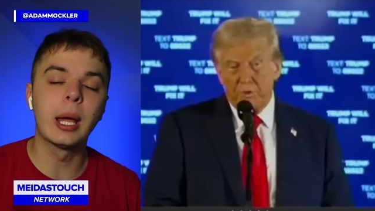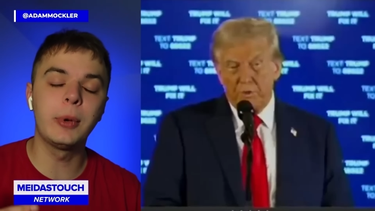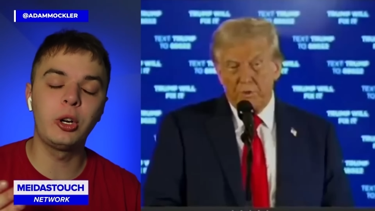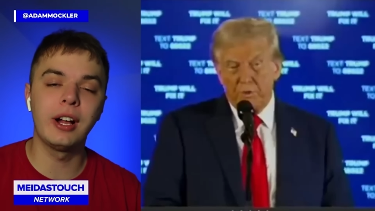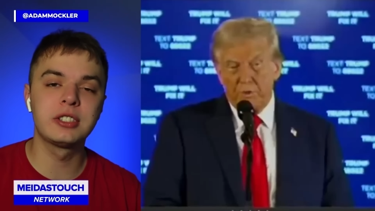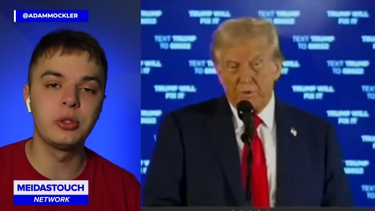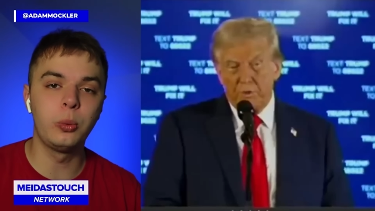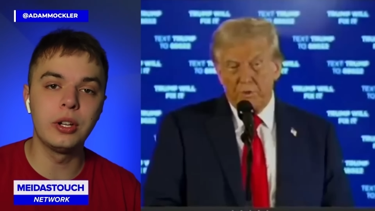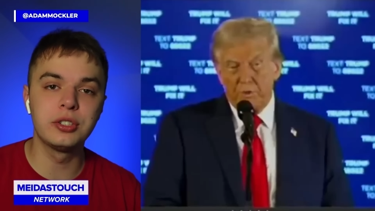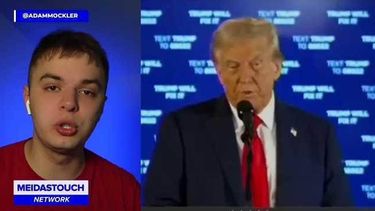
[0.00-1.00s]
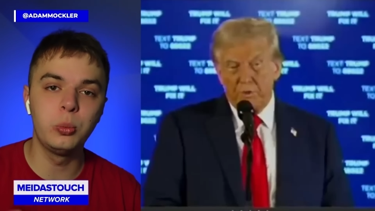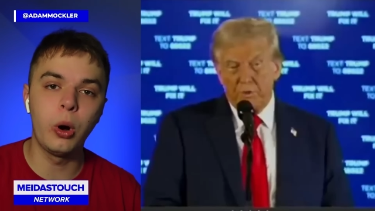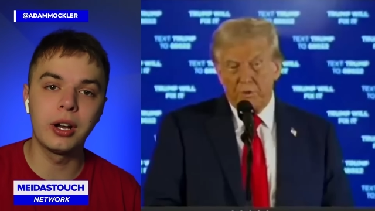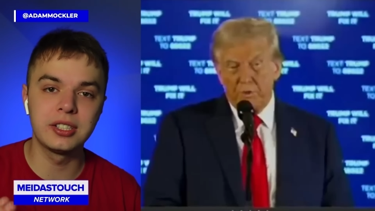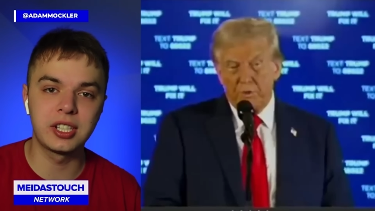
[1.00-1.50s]
Speaker 1: Democrats are the ones who
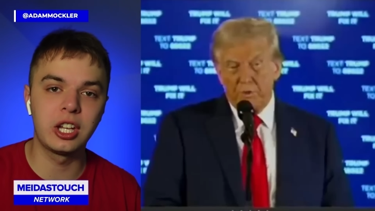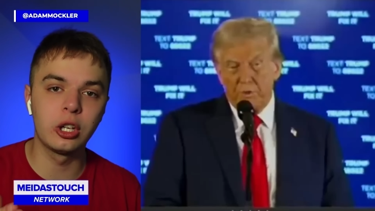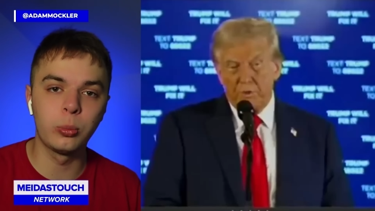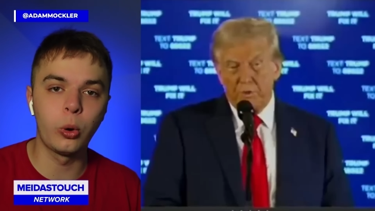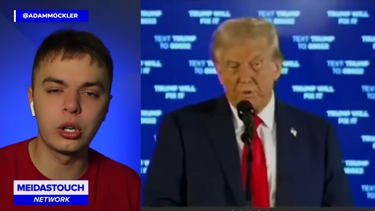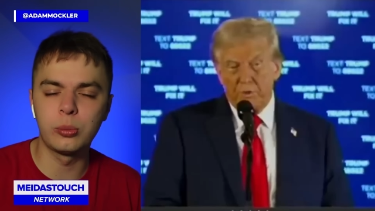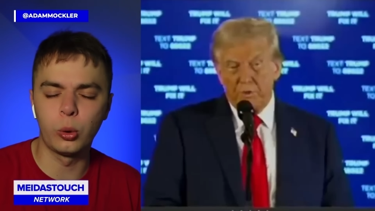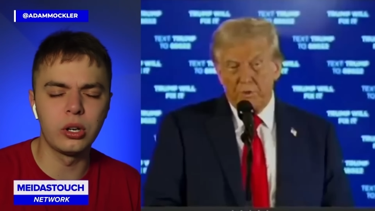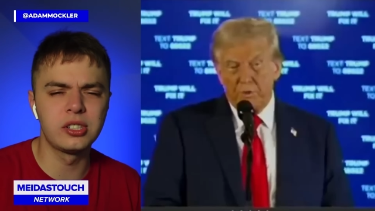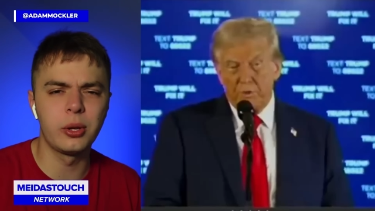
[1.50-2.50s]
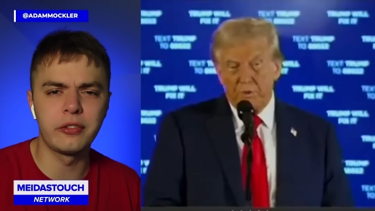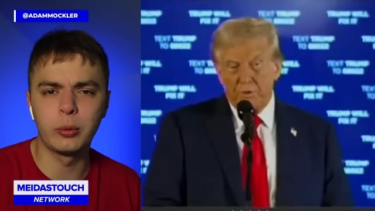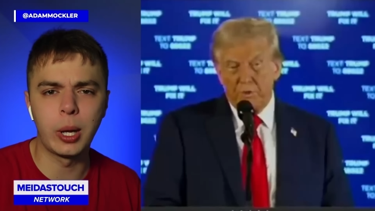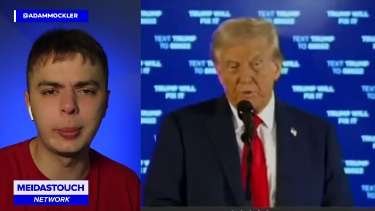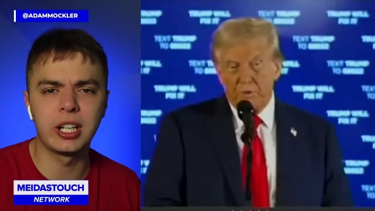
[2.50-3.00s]
want a secure border more so than
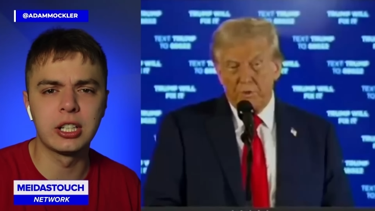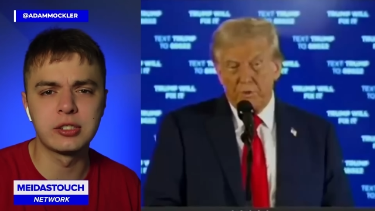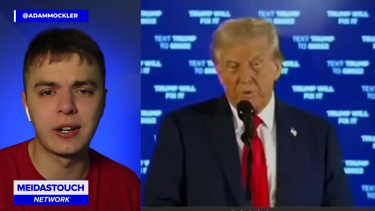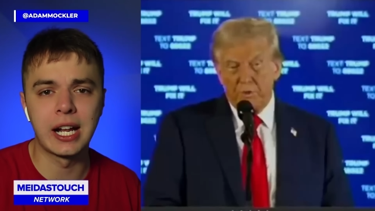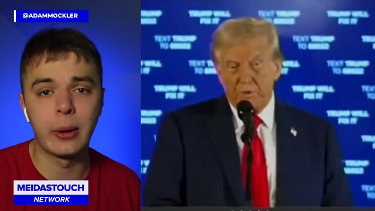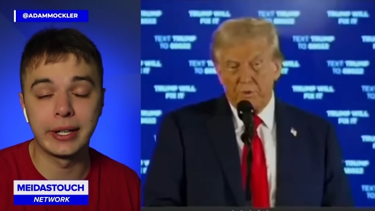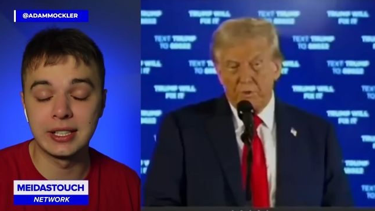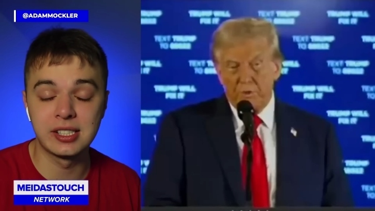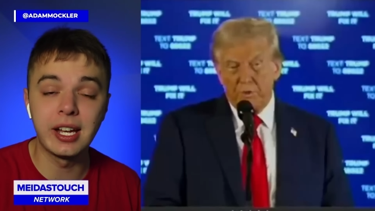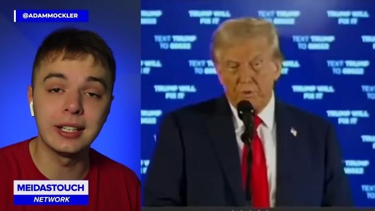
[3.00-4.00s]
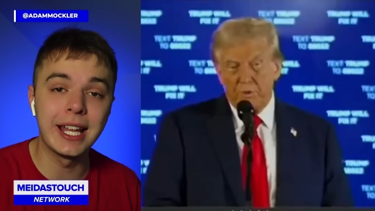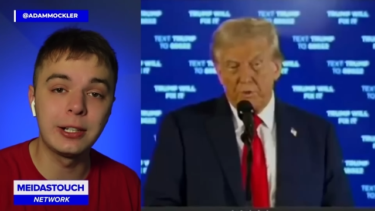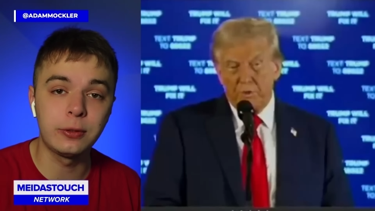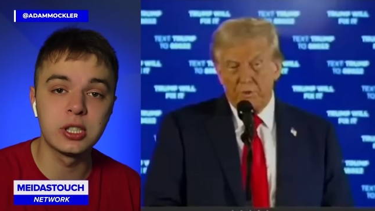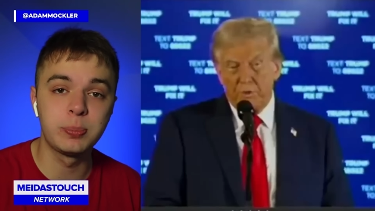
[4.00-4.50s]
Republicans right now. I can cite
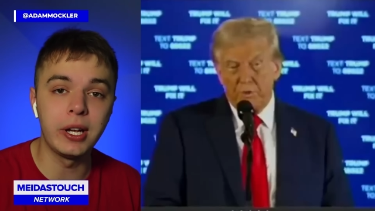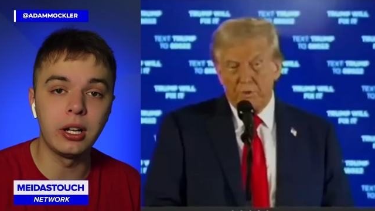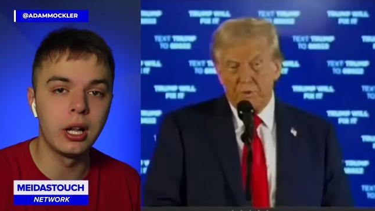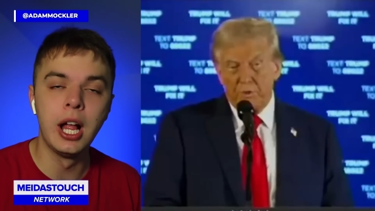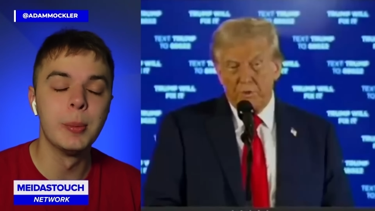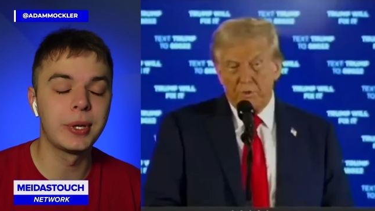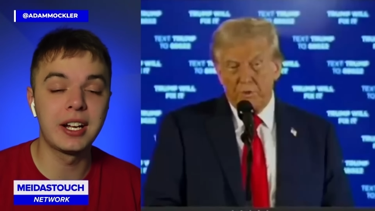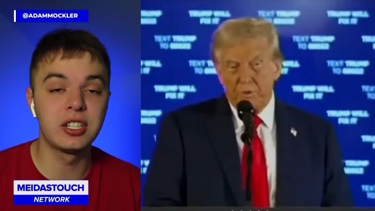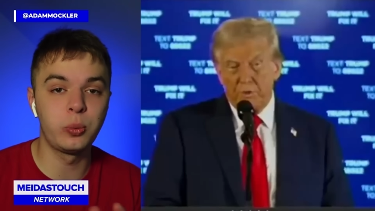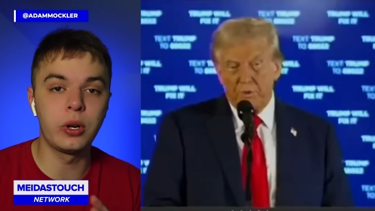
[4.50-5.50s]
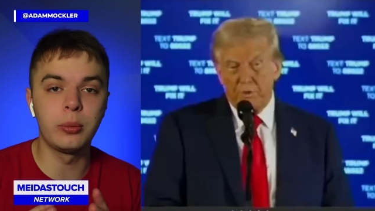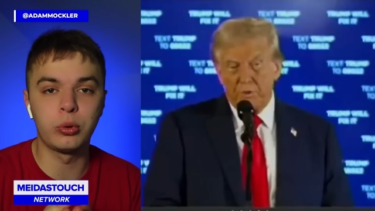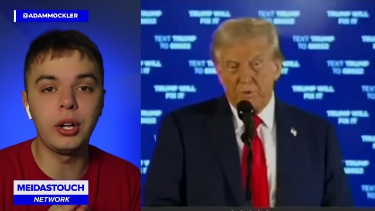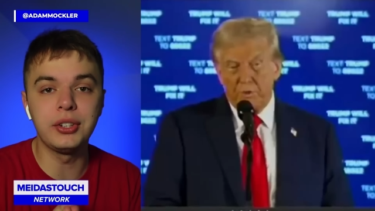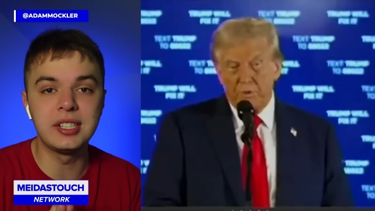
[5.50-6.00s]
Lankford's bill, but I just want to
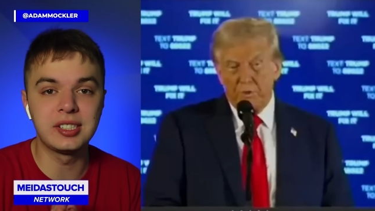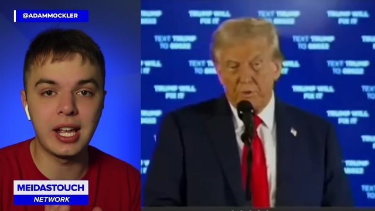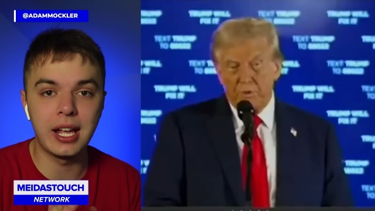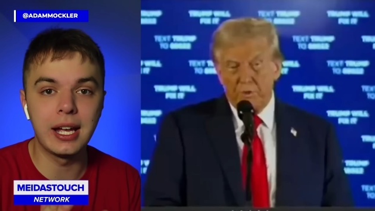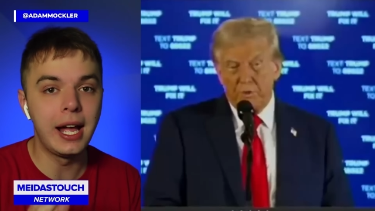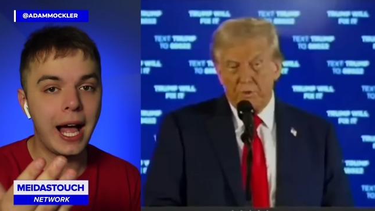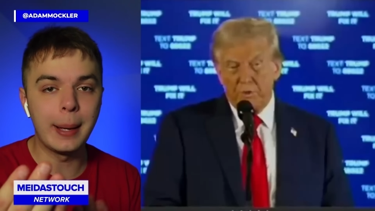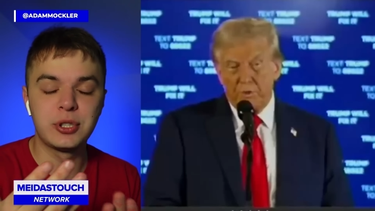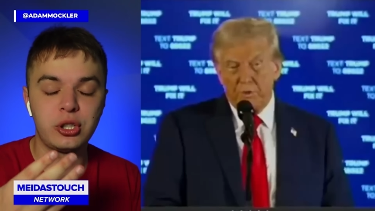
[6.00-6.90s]
broadly say I'm